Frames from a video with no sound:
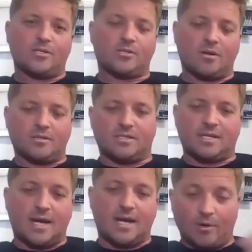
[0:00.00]
it starts a
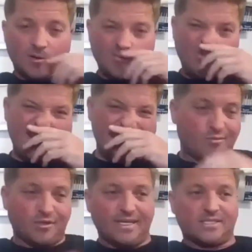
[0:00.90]
timer and
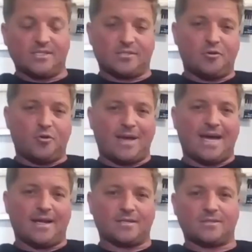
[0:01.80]
then releases the
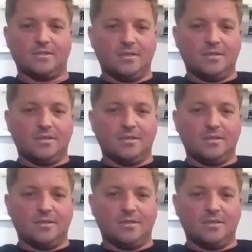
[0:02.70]
pneumatics